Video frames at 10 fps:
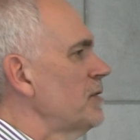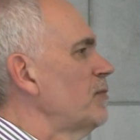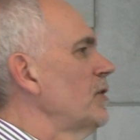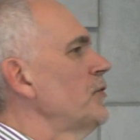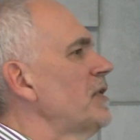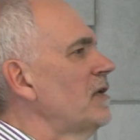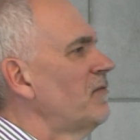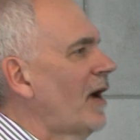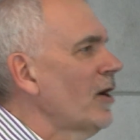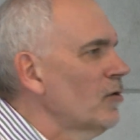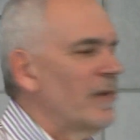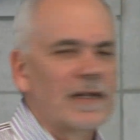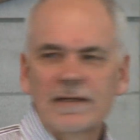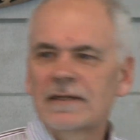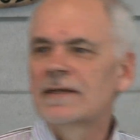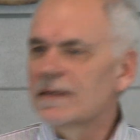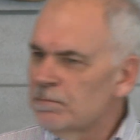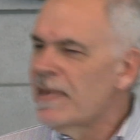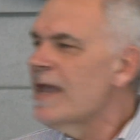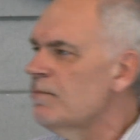to pollute the environment,
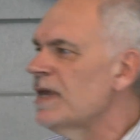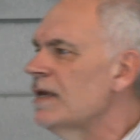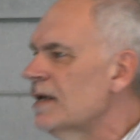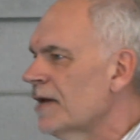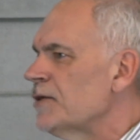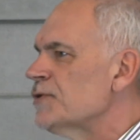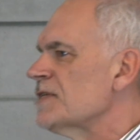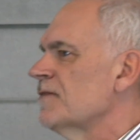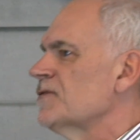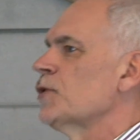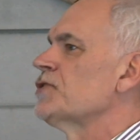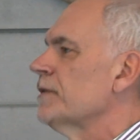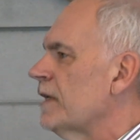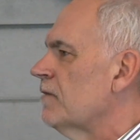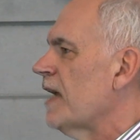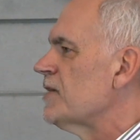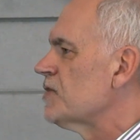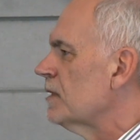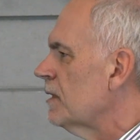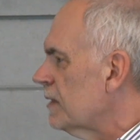may be a use of social
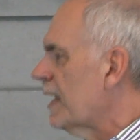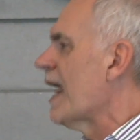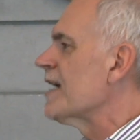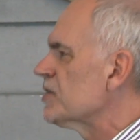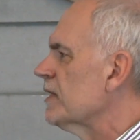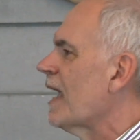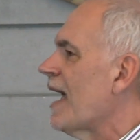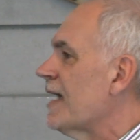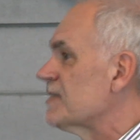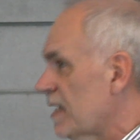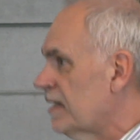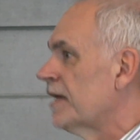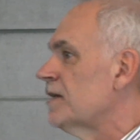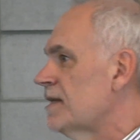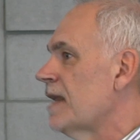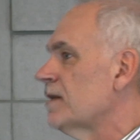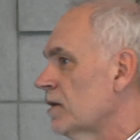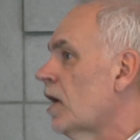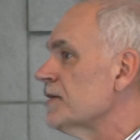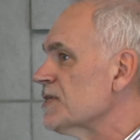innovation that actually has an unintended
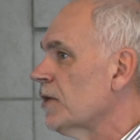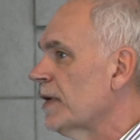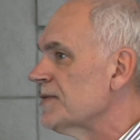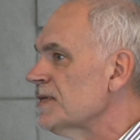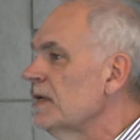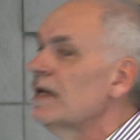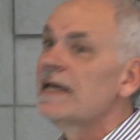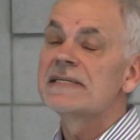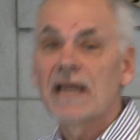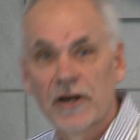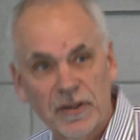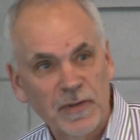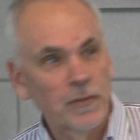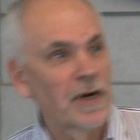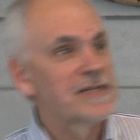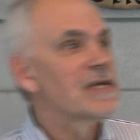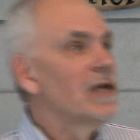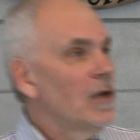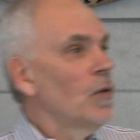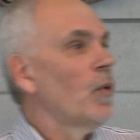consequence. His argument was,
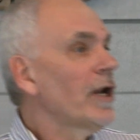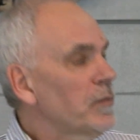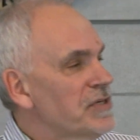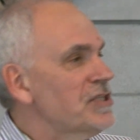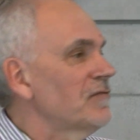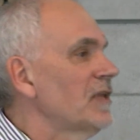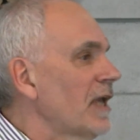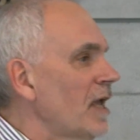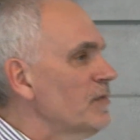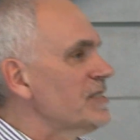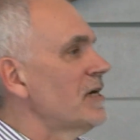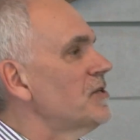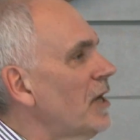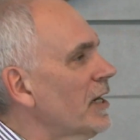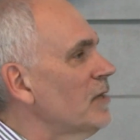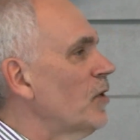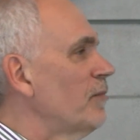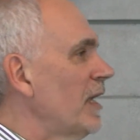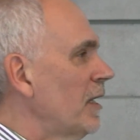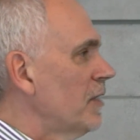why don't we shift the game and start talking about
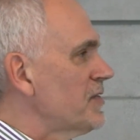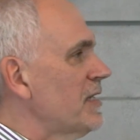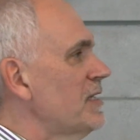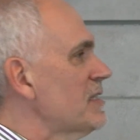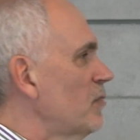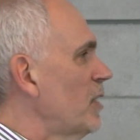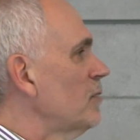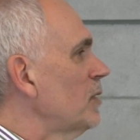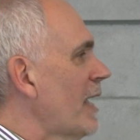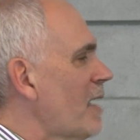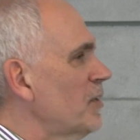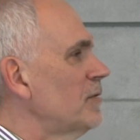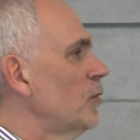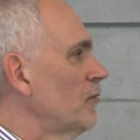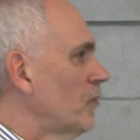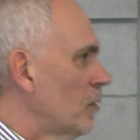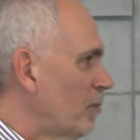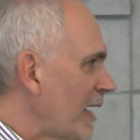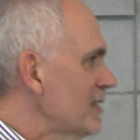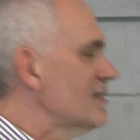making our cities habitable for
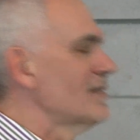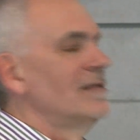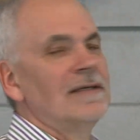bikes,